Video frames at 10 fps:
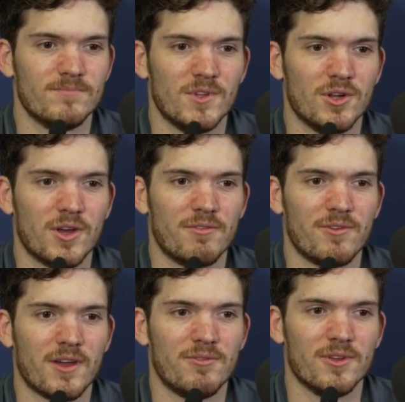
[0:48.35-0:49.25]
you know,
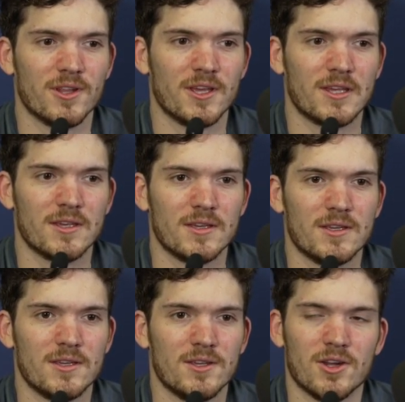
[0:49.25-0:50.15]
I feel like,
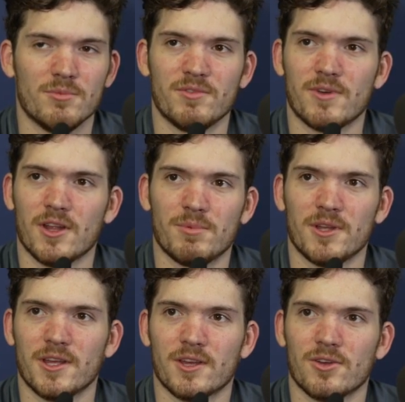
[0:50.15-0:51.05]
you know, I'm
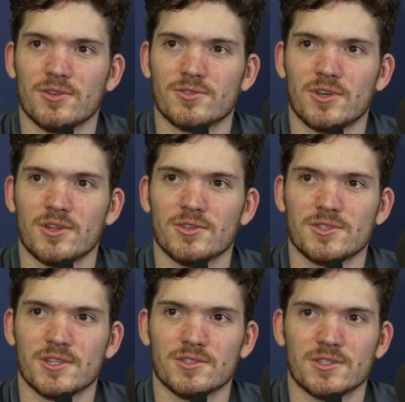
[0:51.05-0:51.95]
developing, like, all those
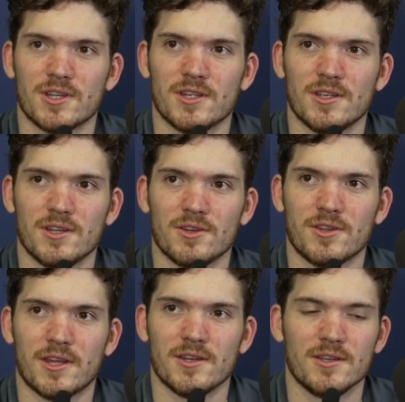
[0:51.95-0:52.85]
skills that, you know,
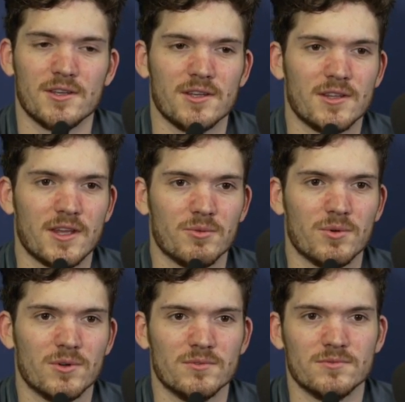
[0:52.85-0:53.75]
that
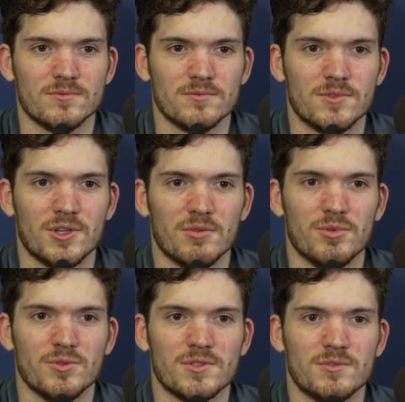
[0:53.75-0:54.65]
will, you know,
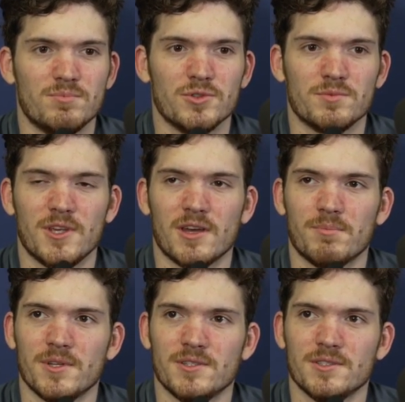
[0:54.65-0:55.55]
boost me up,
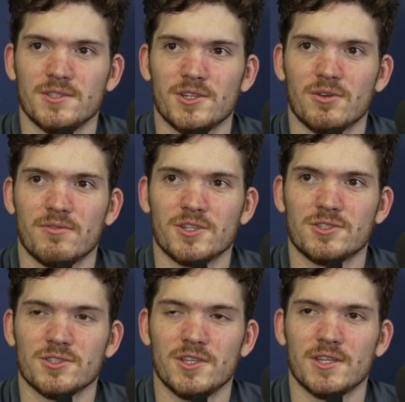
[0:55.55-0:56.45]
and, you know,
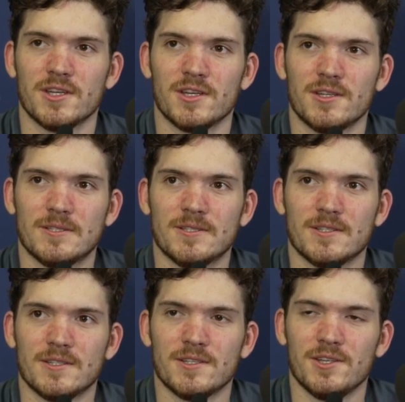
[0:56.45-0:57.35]
eventually, you
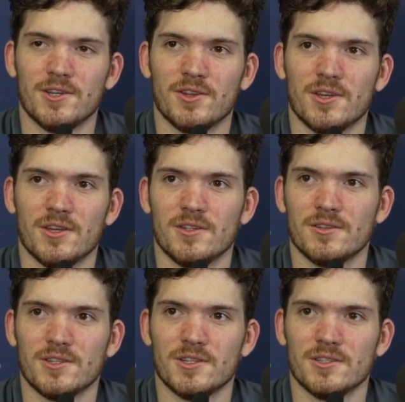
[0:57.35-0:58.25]
know,
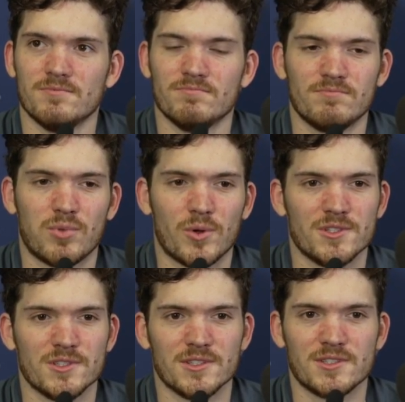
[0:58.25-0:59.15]
the
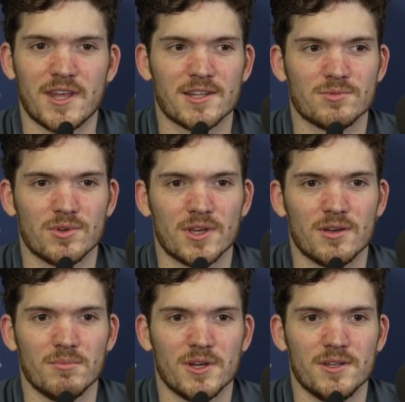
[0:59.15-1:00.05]
points and the stats will
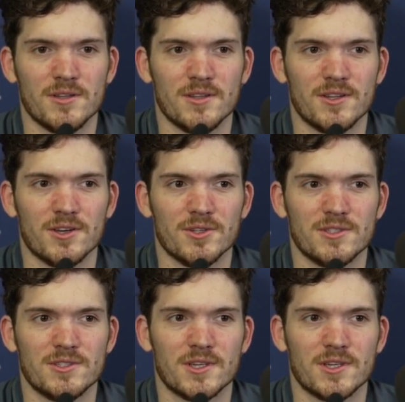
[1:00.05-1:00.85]
come, but, you know, it's